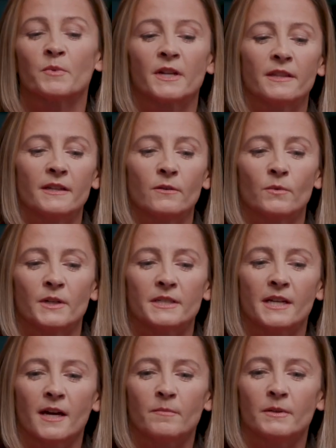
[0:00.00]
but I think what has
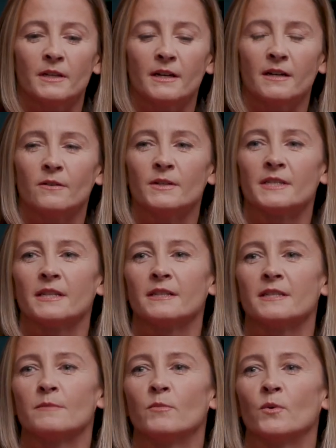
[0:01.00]
happened now is that
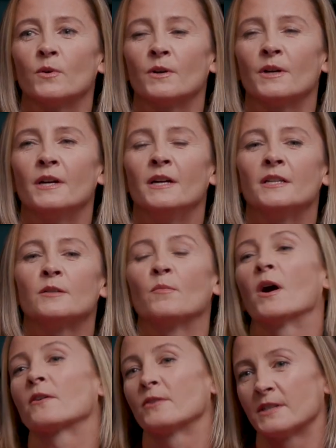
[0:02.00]
it's more
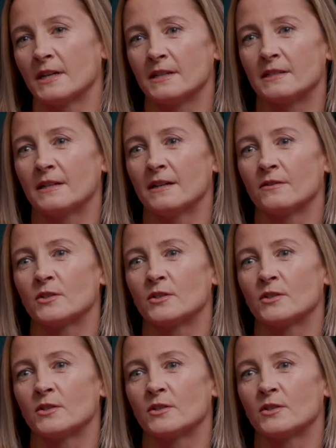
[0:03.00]
democratized now.